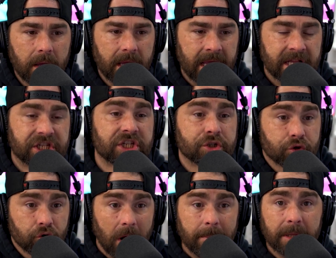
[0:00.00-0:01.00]
It's
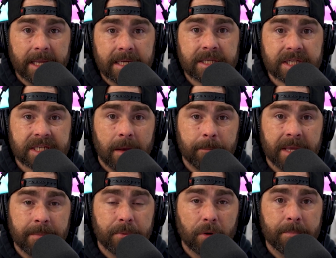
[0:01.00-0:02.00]
troubling to some
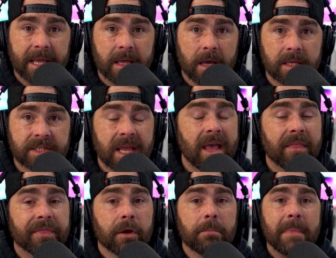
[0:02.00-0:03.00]
people because
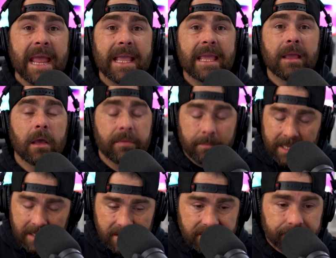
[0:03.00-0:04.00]

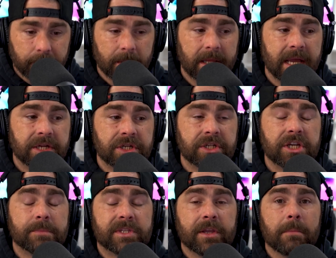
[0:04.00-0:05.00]
because of the
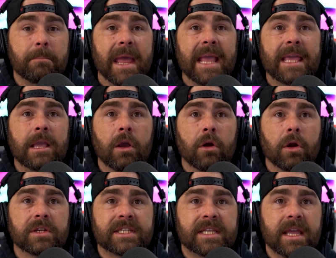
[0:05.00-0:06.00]
relationships, they're making her
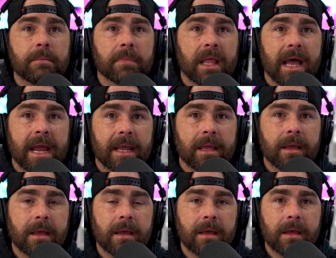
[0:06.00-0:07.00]
seem like
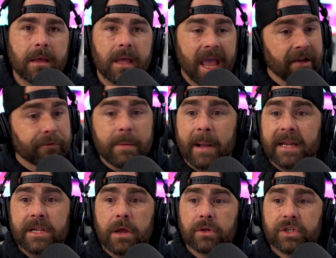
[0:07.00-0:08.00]
everybody
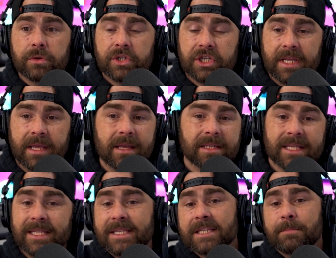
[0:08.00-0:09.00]
knows who she is.
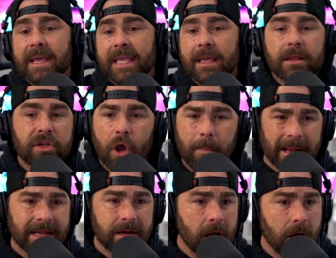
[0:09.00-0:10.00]
This is Mickey.
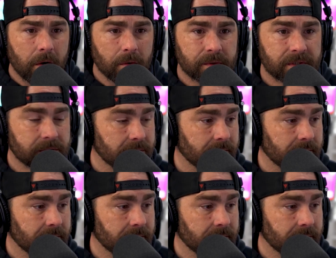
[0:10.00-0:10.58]
Nobody knows.